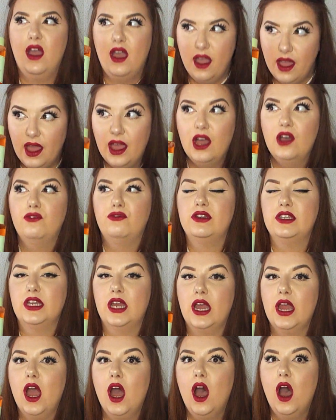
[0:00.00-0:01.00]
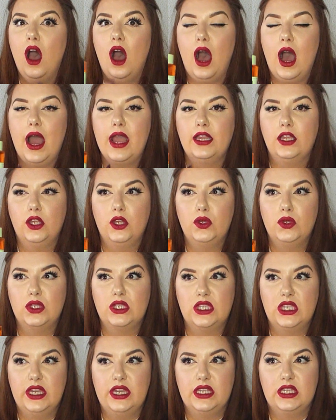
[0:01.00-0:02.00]
Every day. I use
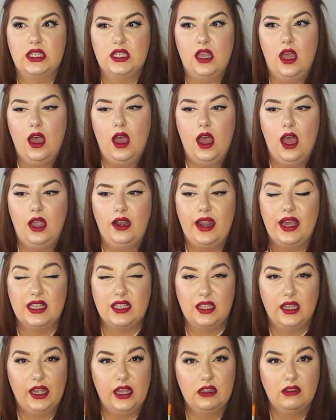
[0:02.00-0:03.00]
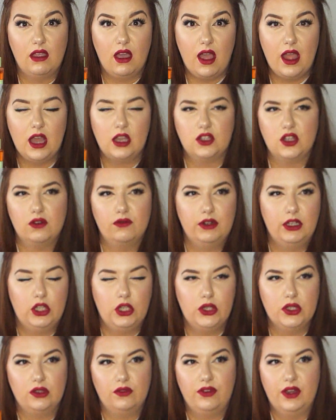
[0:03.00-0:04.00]
this last thing at night. I don't really
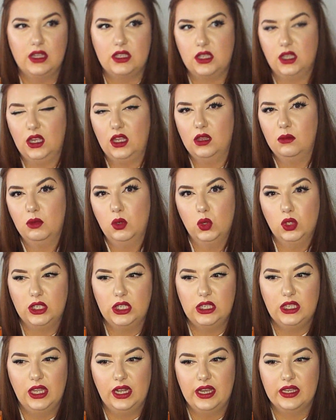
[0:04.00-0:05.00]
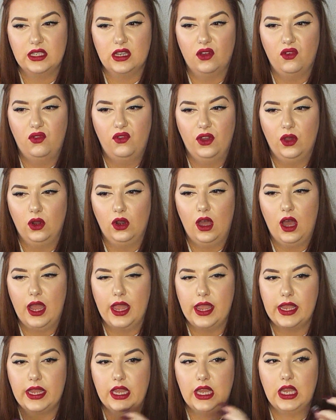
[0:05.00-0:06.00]
use it first thing in the morning unless I feel
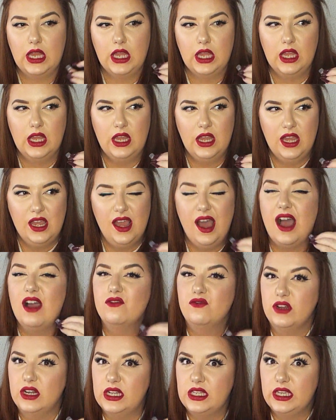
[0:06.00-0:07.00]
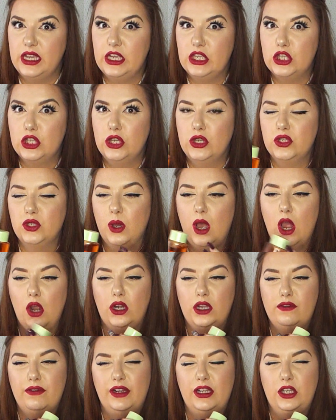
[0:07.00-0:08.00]
like I really need to, so I
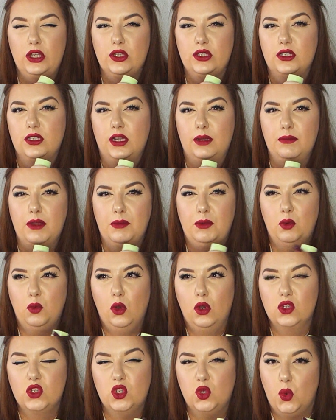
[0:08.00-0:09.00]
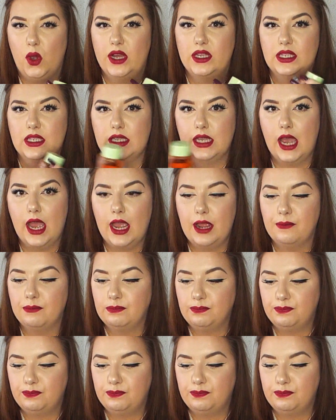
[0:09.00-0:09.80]
only really use this like maybe once, twice a day.